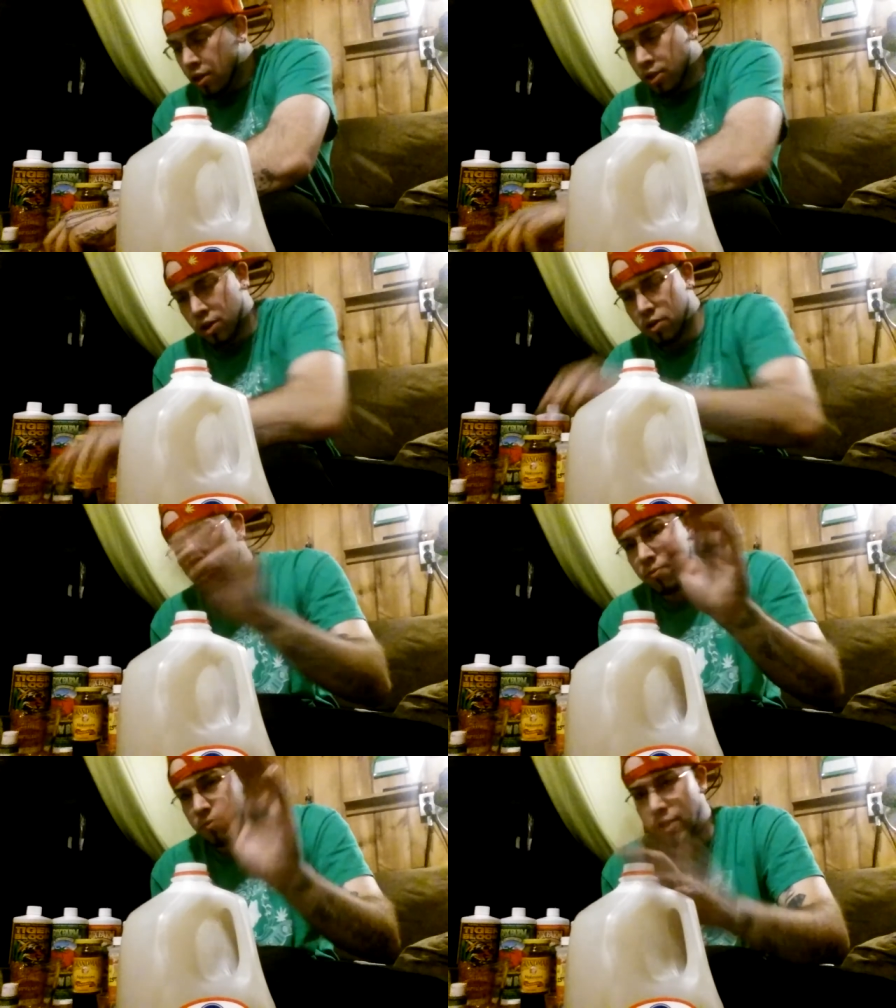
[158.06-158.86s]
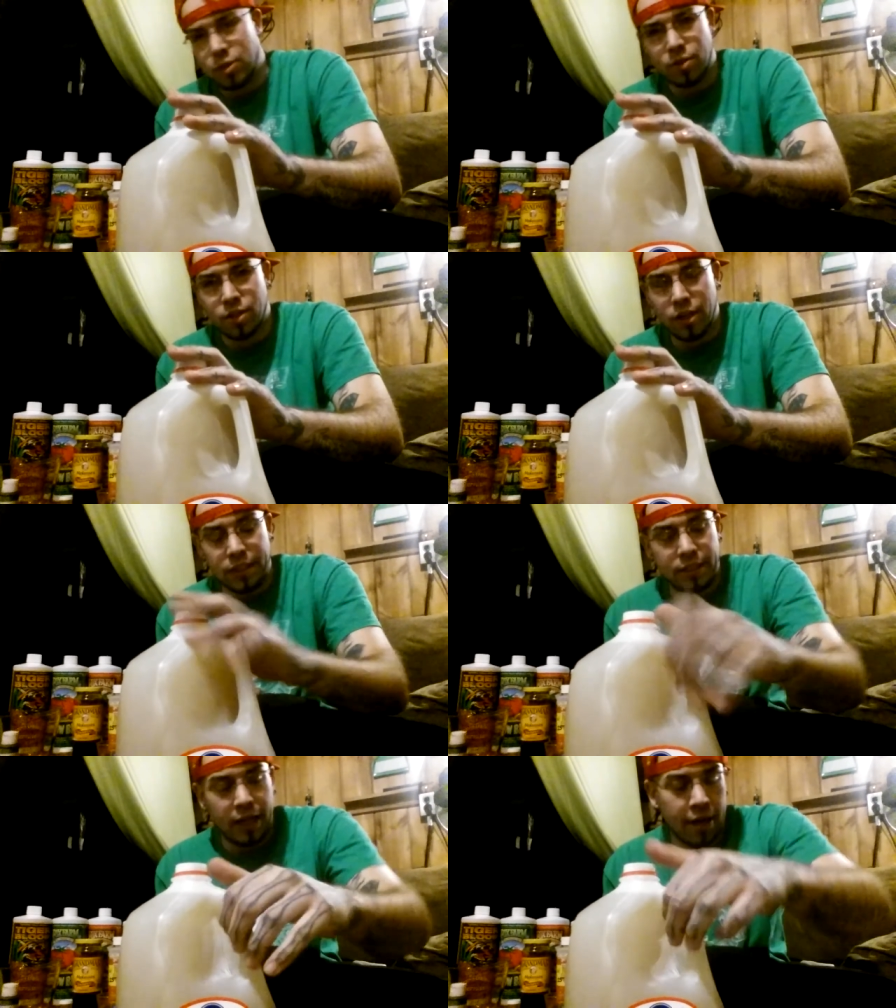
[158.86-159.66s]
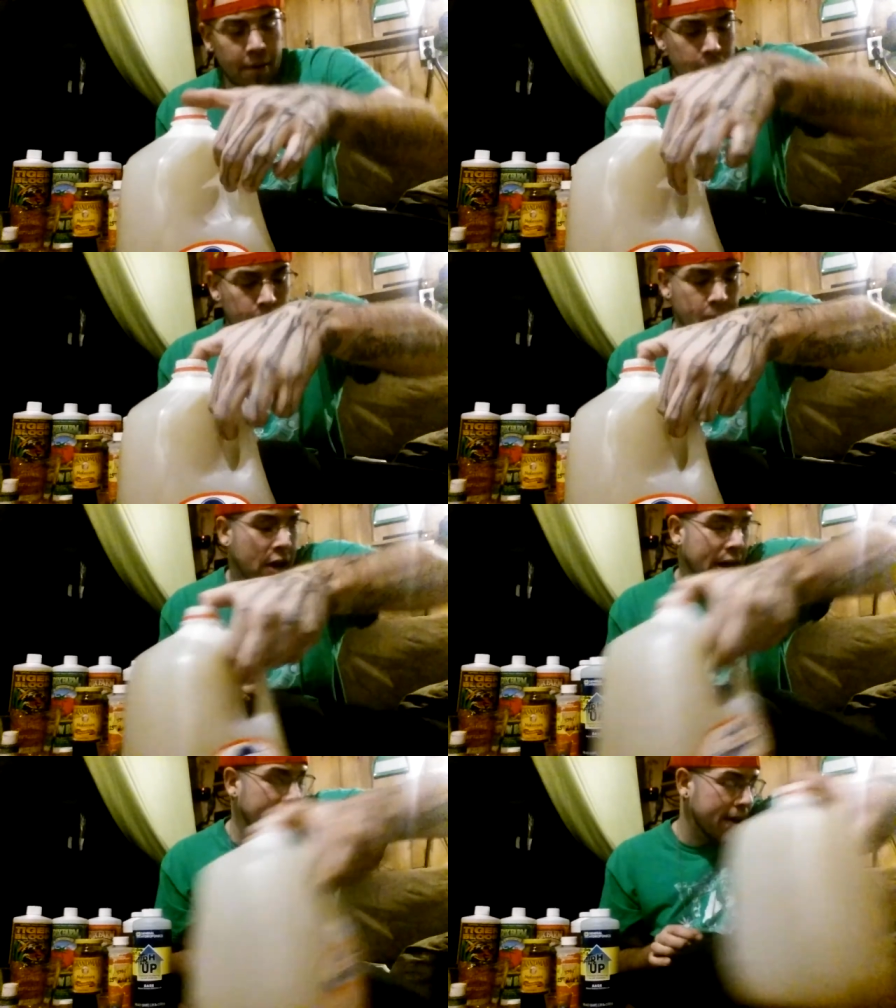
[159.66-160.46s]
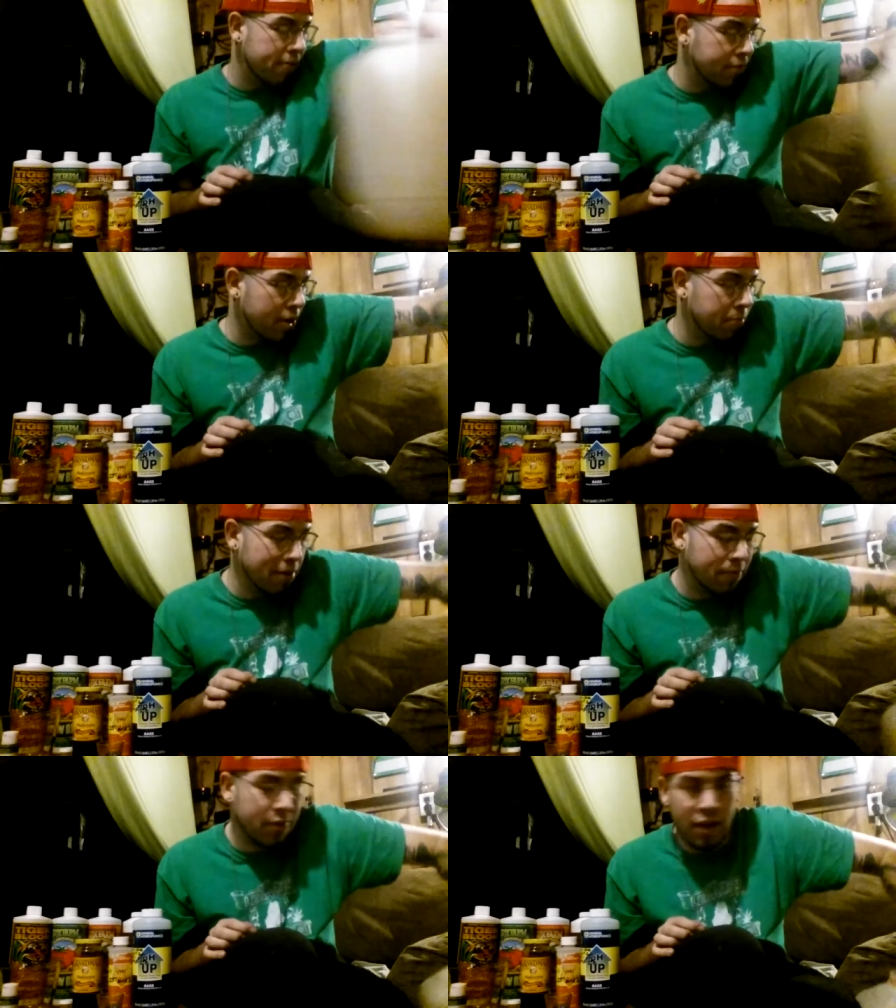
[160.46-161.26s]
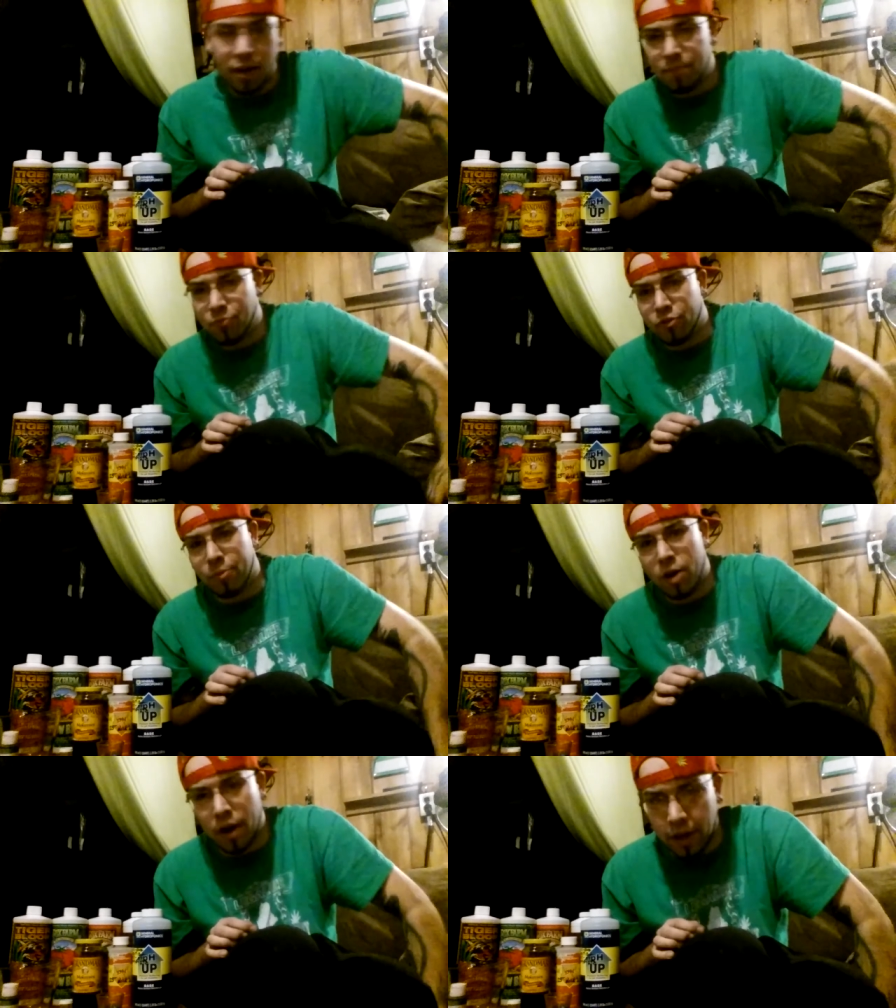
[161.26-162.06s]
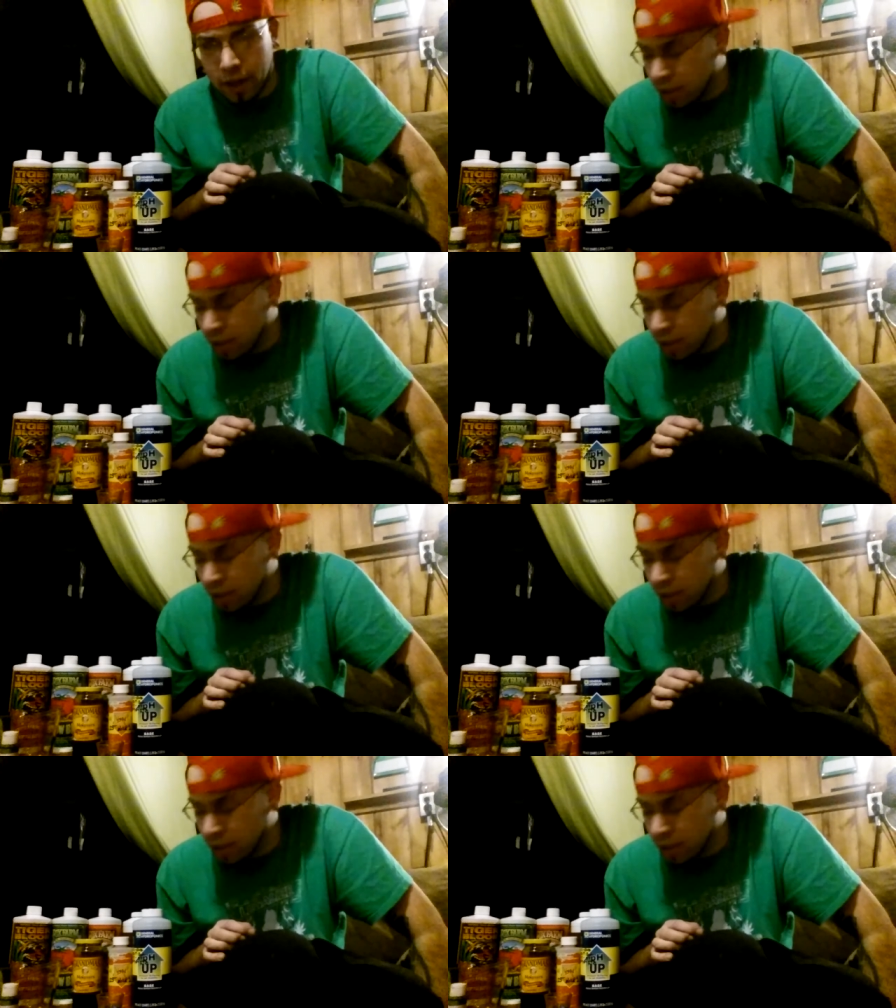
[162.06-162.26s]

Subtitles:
So, this one's all set. I have done my feed, so I'm not going to